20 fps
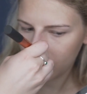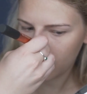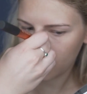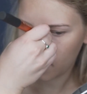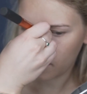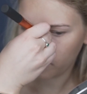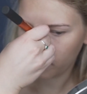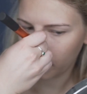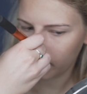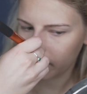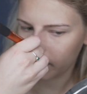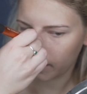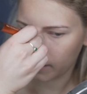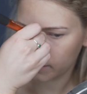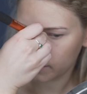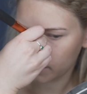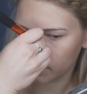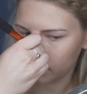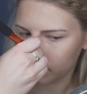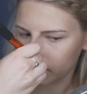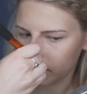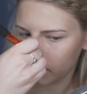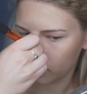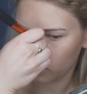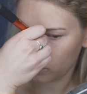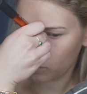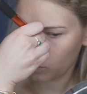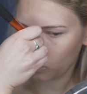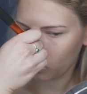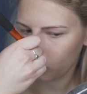And I've got a nice little, like,
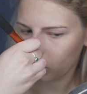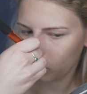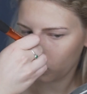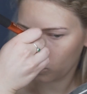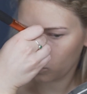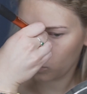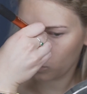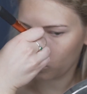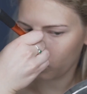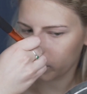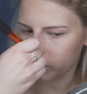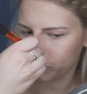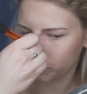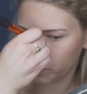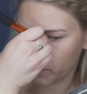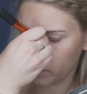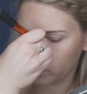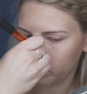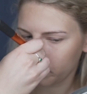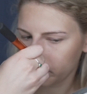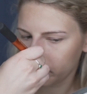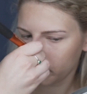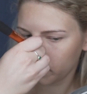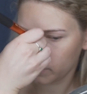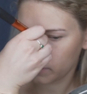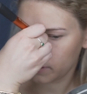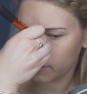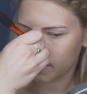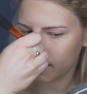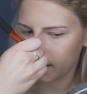witch bump
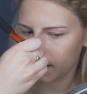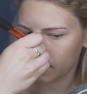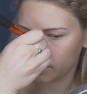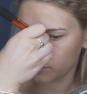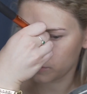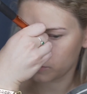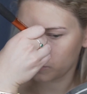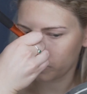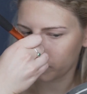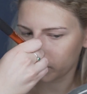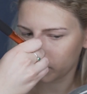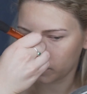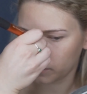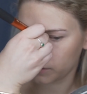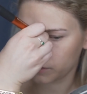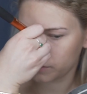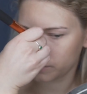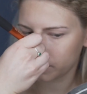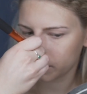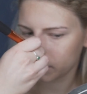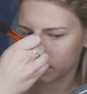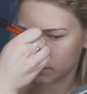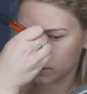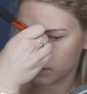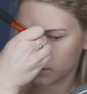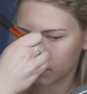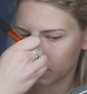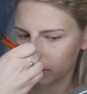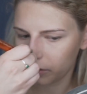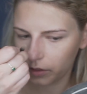that I use fillers
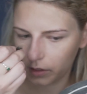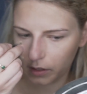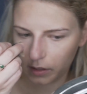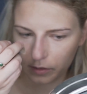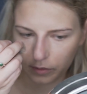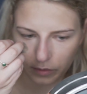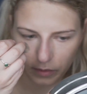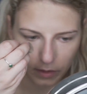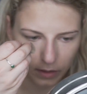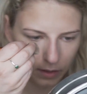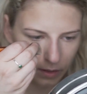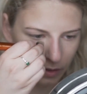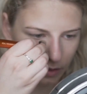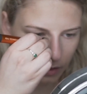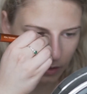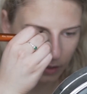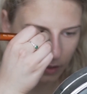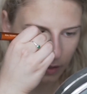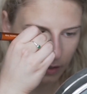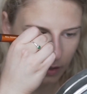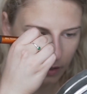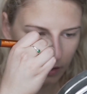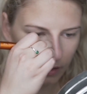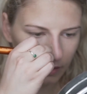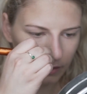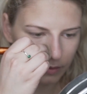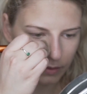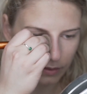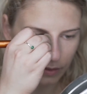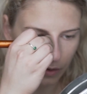to get rid of.
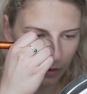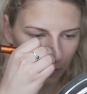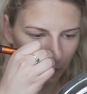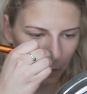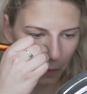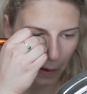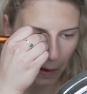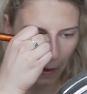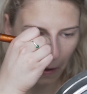So,